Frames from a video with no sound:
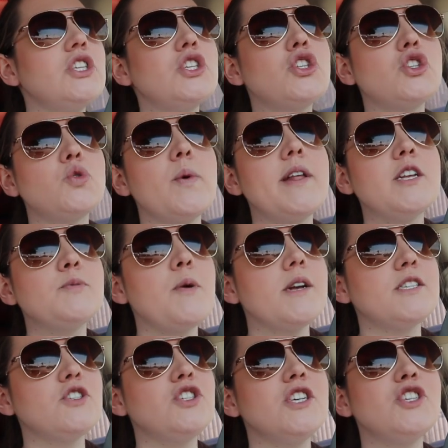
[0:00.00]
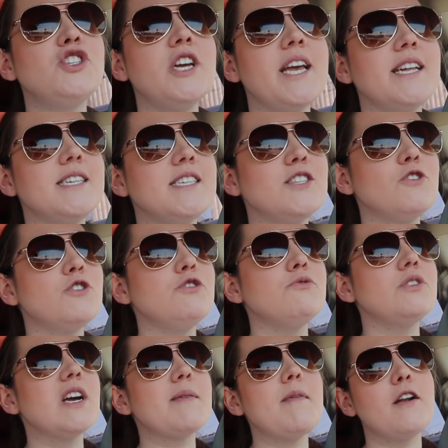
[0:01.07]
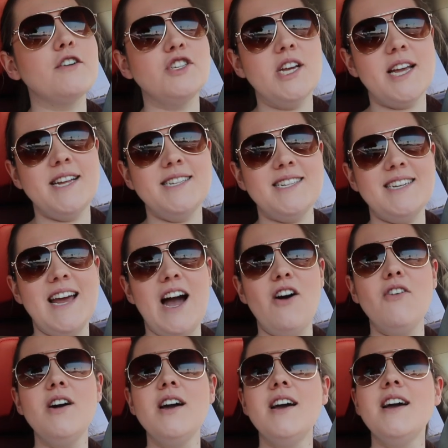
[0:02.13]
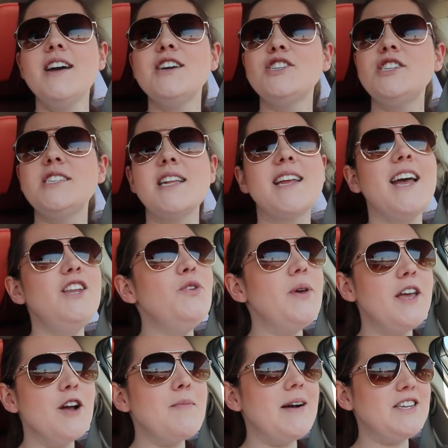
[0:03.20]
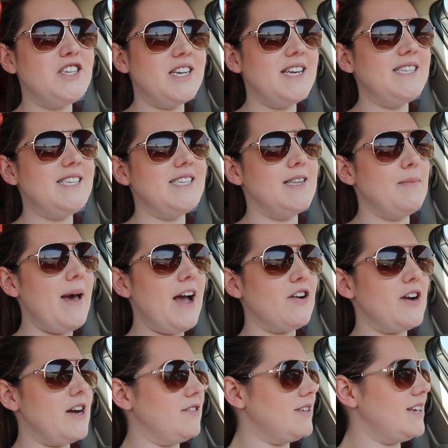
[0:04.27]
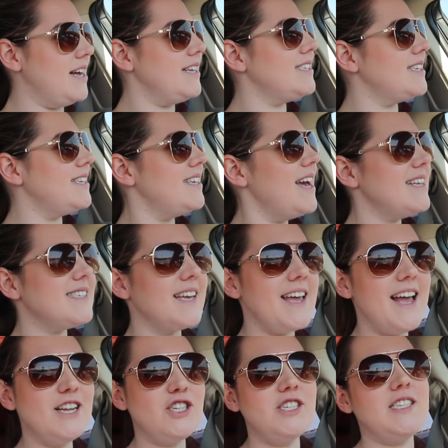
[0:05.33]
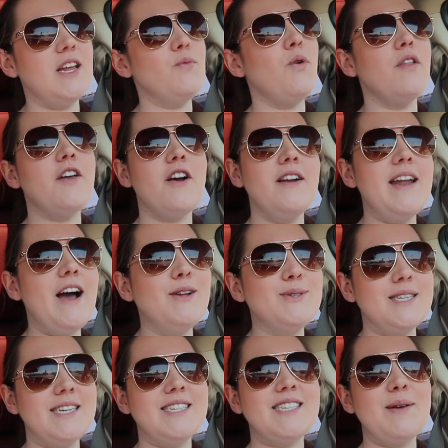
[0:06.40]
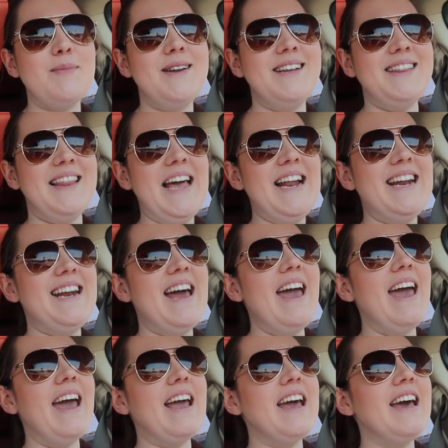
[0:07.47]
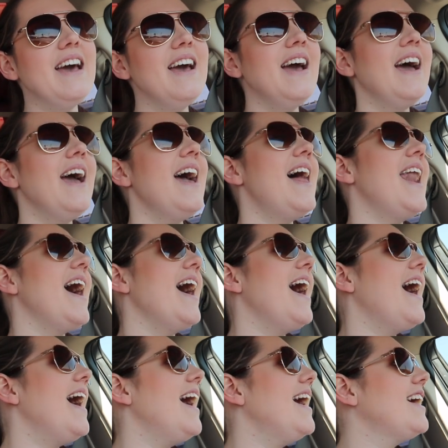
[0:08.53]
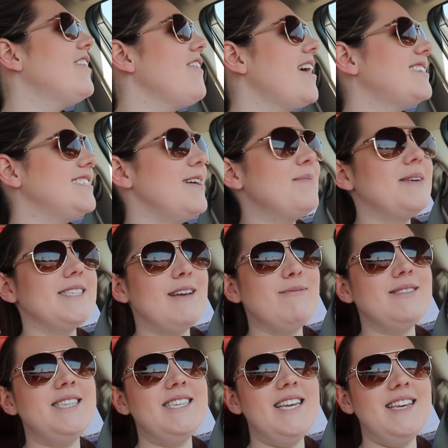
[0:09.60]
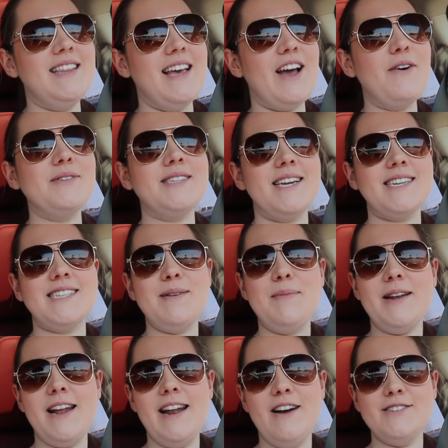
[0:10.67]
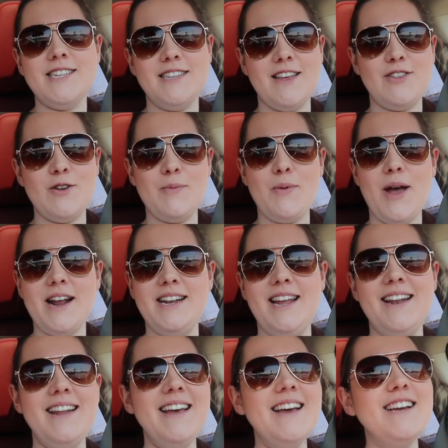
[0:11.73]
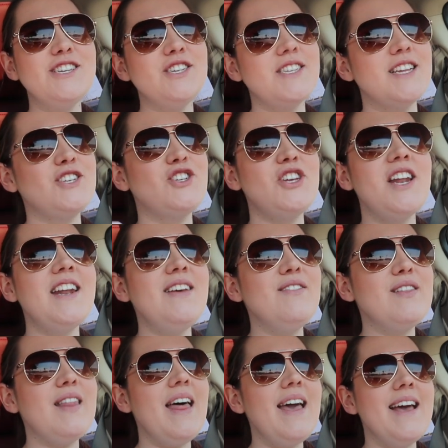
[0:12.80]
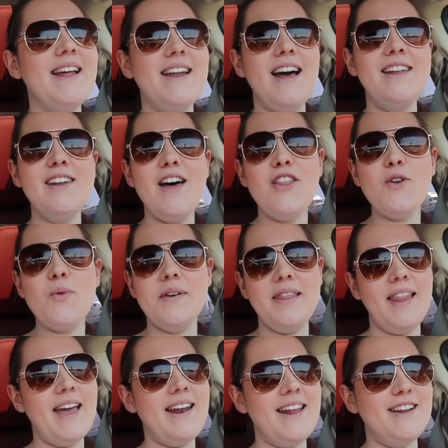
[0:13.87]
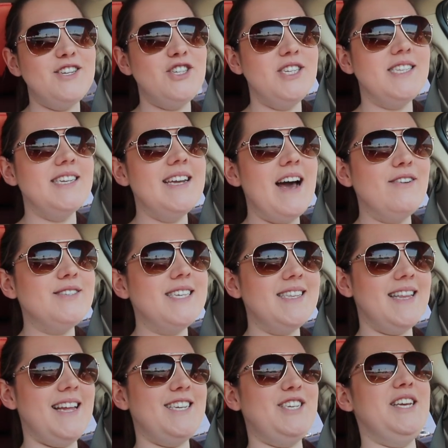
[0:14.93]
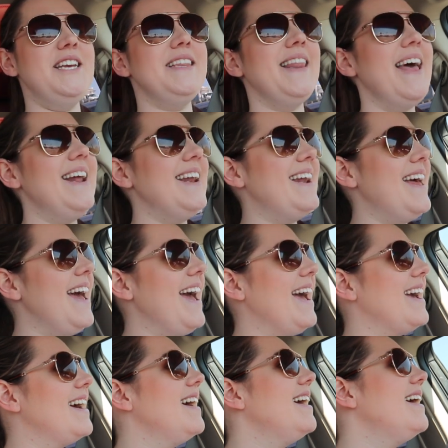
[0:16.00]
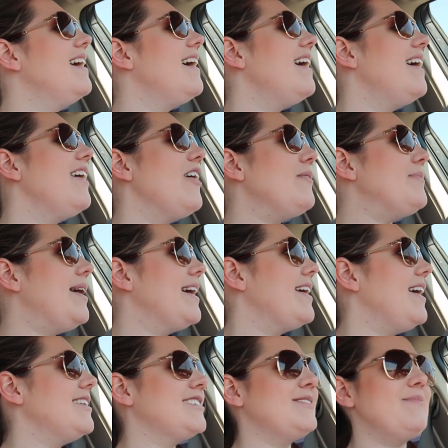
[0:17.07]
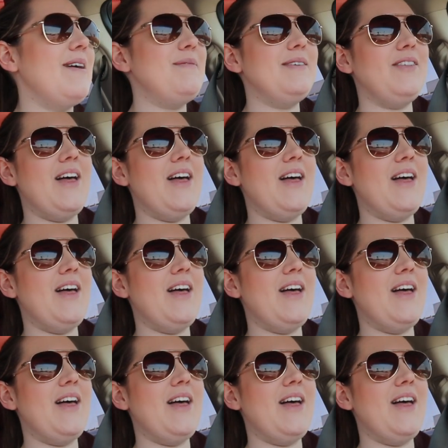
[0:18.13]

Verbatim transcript: the sweetest person. She has chickens. And so she was talking about her chickens and how she said, can you hear my chickens in the background? And I said, yes, I can. She said, well, they're announcing somebody laid an egg. And I cracked up because I was thinking like, oh, it's like somebody announcing that they're pregnant. She said, she didn't even lay it. Another one laid it. And she's announcing that she laid an egg. Oh my gosh, it made me